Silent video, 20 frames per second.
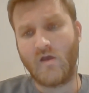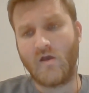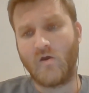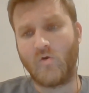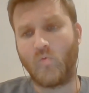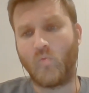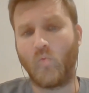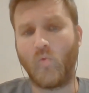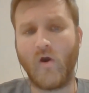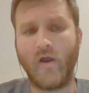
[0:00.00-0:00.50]

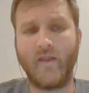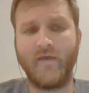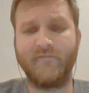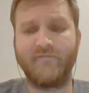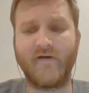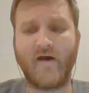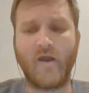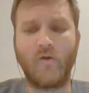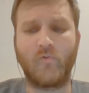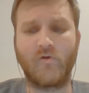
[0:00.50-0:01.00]
What
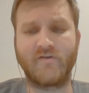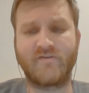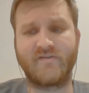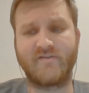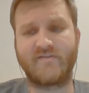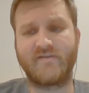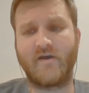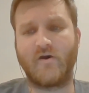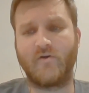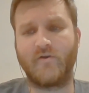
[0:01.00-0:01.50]
if I were to
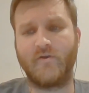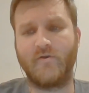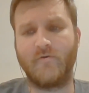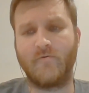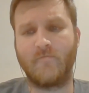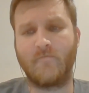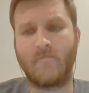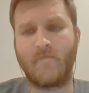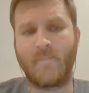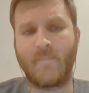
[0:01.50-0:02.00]
tell you
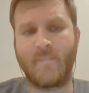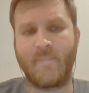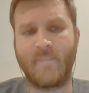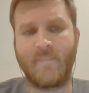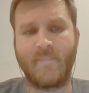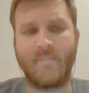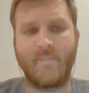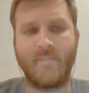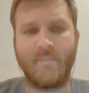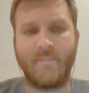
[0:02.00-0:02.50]

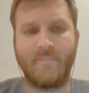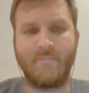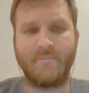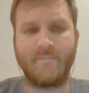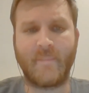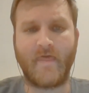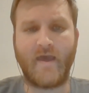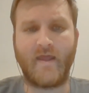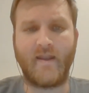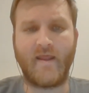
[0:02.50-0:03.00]

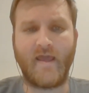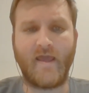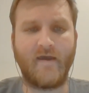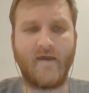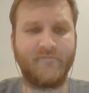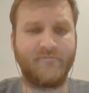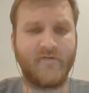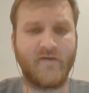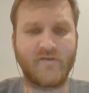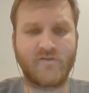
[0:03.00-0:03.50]
that
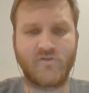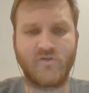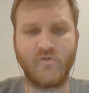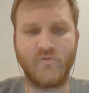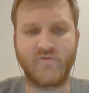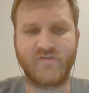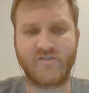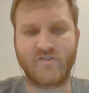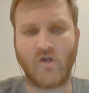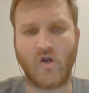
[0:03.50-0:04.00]

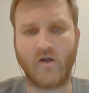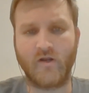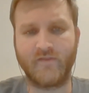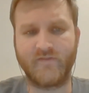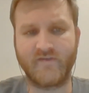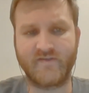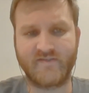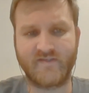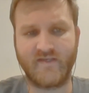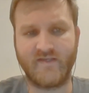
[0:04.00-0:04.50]
FSU started
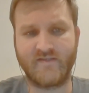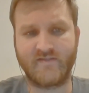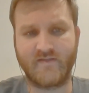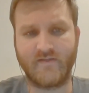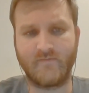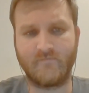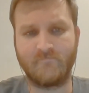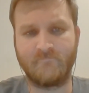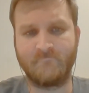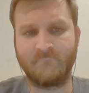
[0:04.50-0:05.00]
the
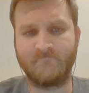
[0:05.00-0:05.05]
season